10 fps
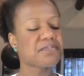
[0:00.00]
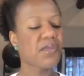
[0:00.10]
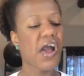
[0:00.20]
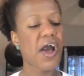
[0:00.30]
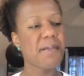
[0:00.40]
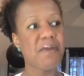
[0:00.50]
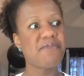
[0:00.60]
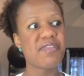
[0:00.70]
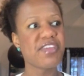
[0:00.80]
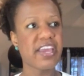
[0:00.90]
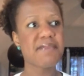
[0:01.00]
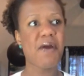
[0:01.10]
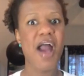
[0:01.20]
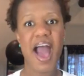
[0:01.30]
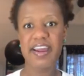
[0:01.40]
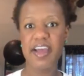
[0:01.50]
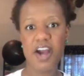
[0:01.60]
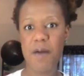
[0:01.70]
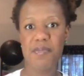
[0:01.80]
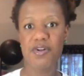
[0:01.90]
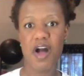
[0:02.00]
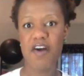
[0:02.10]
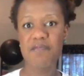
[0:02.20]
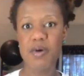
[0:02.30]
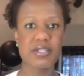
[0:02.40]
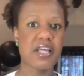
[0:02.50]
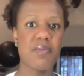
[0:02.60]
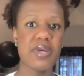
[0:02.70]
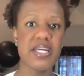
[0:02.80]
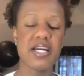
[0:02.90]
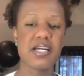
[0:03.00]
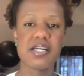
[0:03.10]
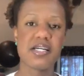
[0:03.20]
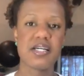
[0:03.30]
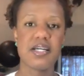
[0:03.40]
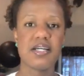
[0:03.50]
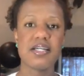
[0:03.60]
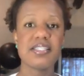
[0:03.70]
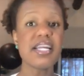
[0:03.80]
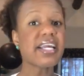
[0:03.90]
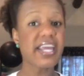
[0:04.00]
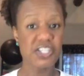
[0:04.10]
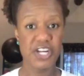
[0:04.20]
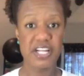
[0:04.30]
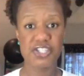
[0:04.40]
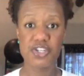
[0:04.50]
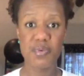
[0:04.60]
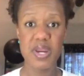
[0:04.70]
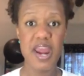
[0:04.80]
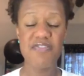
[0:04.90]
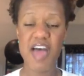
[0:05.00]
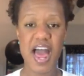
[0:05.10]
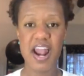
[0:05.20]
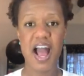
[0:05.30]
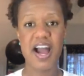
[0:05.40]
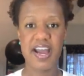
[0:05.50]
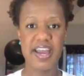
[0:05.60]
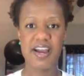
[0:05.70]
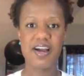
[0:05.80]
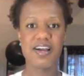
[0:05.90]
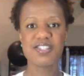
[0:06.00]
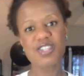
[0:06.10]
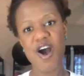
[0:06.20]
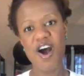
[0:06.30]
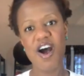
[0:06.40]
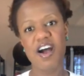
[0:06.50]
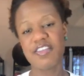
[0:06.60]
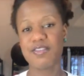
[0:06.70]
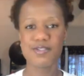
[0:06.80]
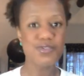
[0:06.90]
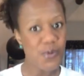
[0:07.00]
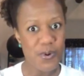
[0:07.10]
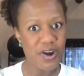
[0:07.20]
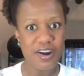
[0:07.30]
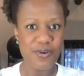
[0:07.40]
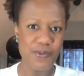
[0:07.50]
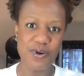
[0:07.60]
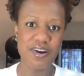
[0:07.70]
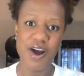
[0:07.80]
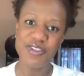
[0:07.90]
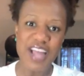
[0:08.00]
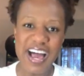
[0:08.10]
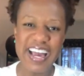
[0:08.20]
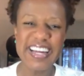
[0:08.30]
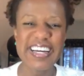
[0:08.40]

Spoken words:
I've been thinking about adding a couple of books that we didn't get a chance to read that I saw in the store or online.